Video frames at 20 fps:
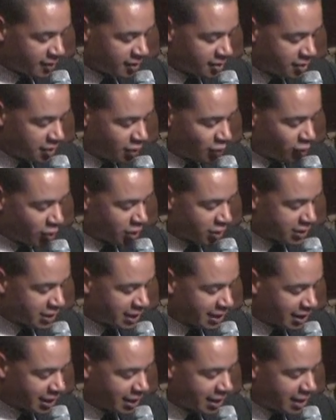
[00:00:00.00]
Your word
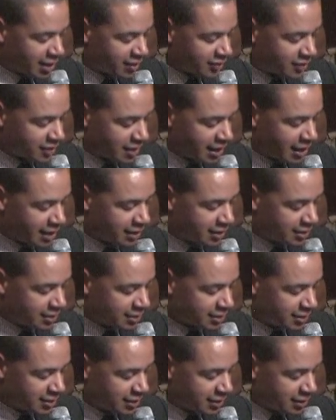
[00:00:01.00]
declares
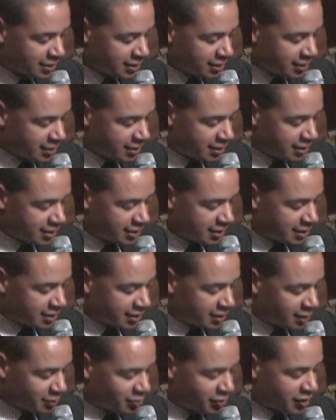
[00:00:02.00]
that
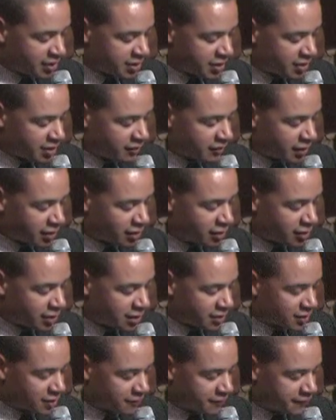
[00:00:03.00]
in the presence of the Lord
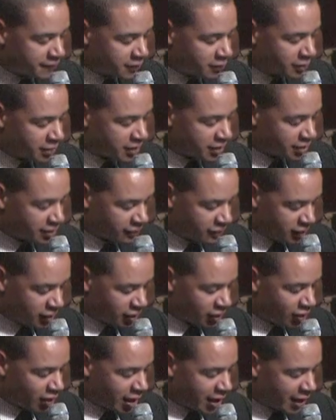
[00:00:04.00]
is the fullness of
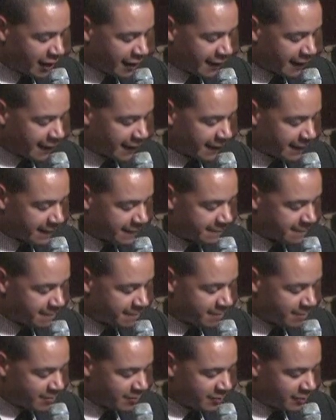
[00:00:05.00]
joy.
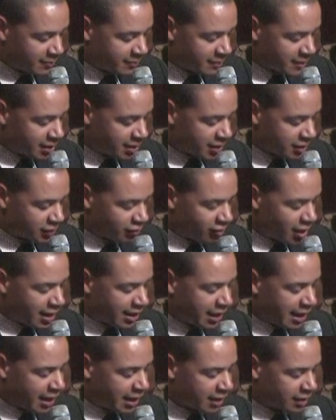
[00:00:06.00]
At his
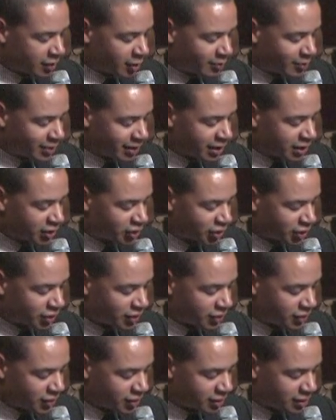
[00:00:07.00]
right hand are
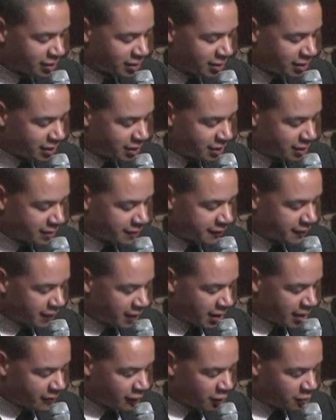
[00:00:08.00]
pleasures
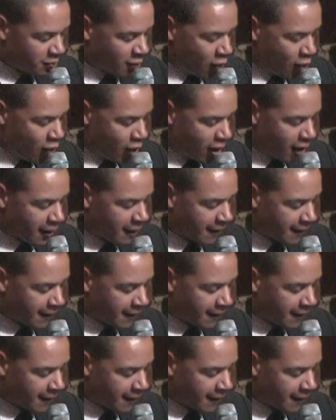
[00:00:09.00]
forevermore.